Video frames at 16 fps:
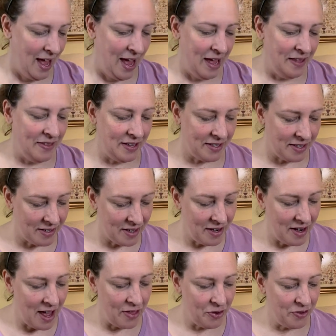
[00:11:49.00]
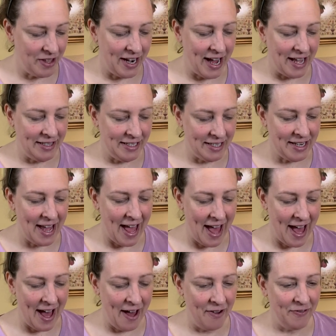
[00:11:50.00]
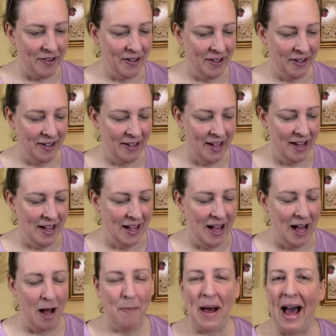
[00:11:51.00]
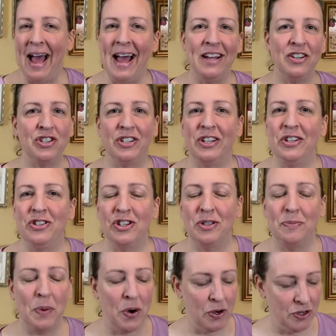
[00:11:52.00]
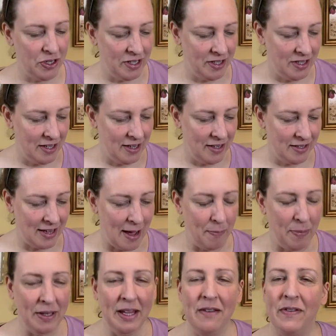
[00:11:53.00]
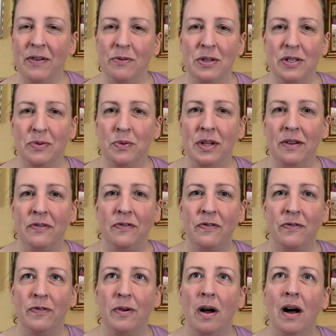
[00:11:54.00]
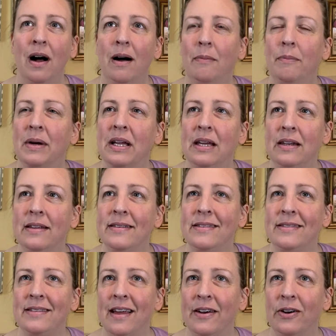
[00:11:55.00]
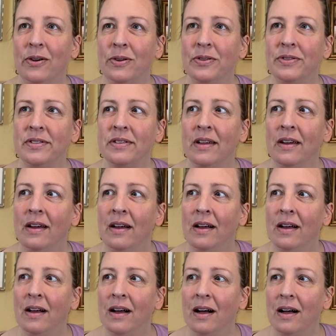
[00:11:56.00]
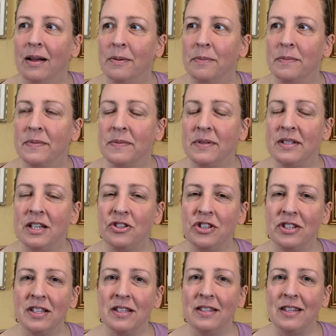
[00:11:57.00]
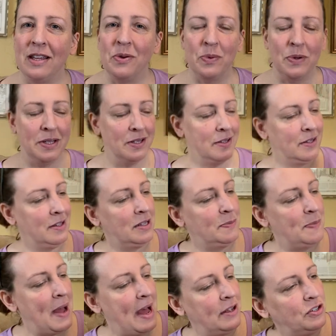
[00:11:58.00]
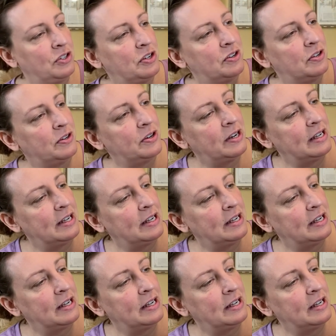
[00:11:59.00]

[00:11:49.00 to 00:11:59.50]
And this is another that I did have. I actually just purchased this. I believe it was one of McKenna's sales, Stitches and Sequins, this past year.